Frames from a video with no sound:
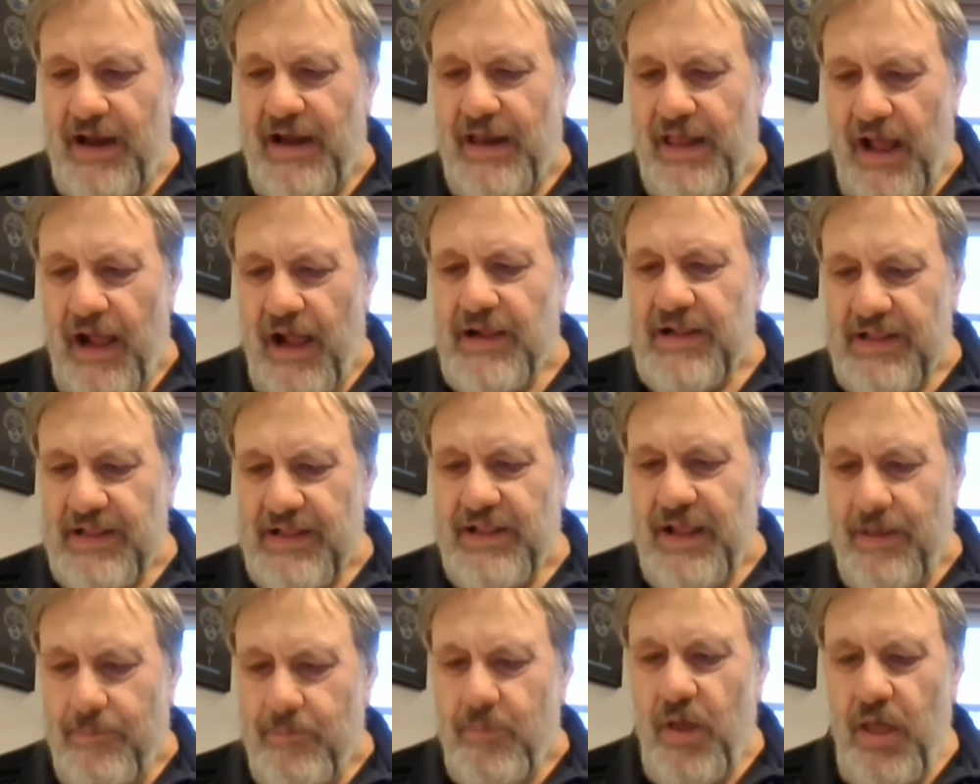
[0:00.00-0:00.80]
I
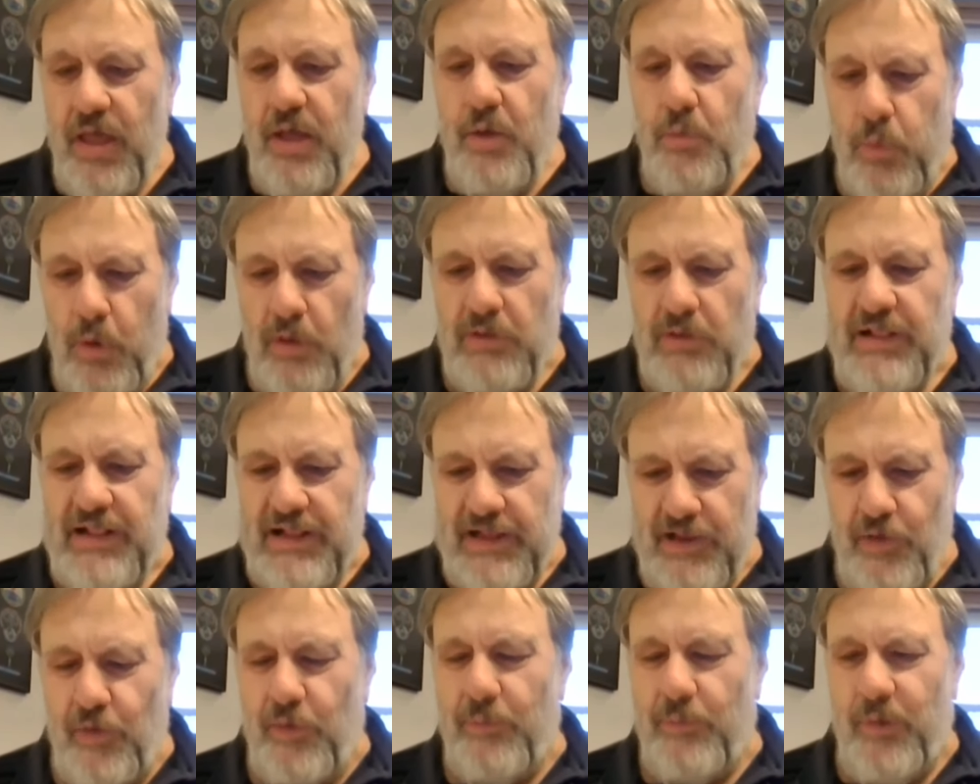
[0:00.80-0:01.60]
asked them,
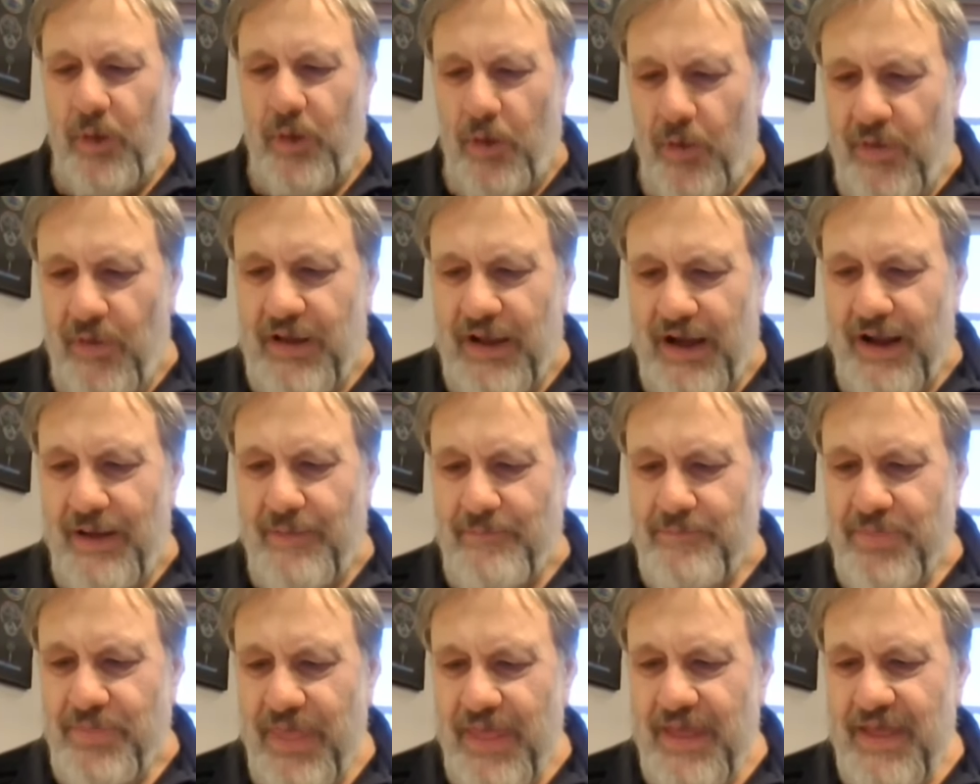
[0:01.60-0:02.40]
what's your
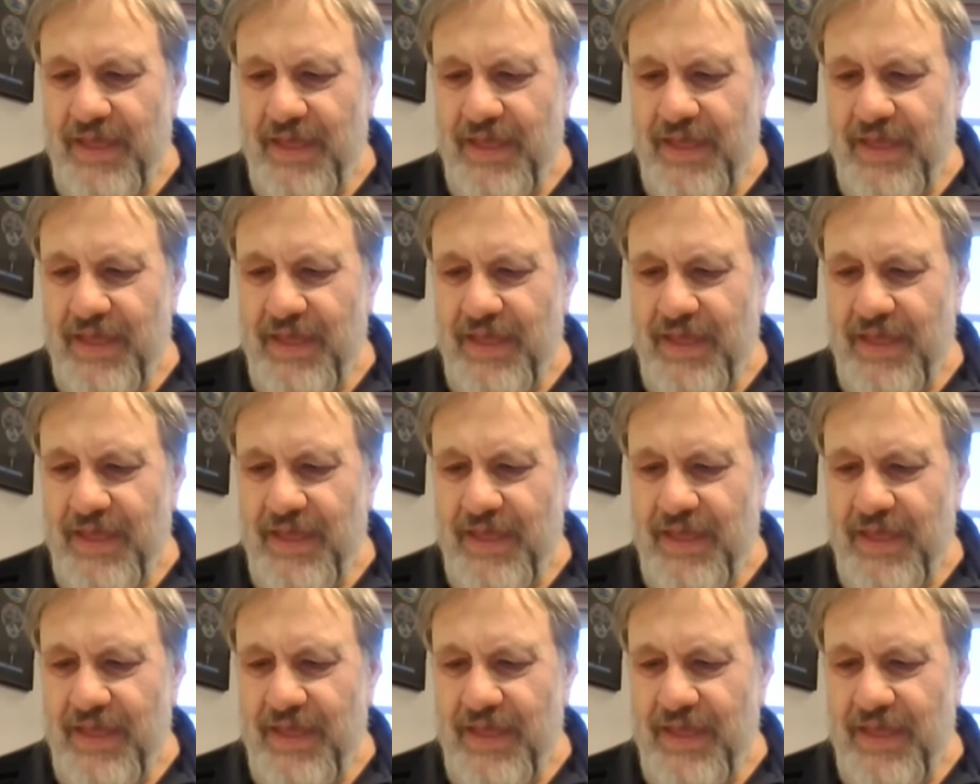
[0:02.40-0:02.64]
program?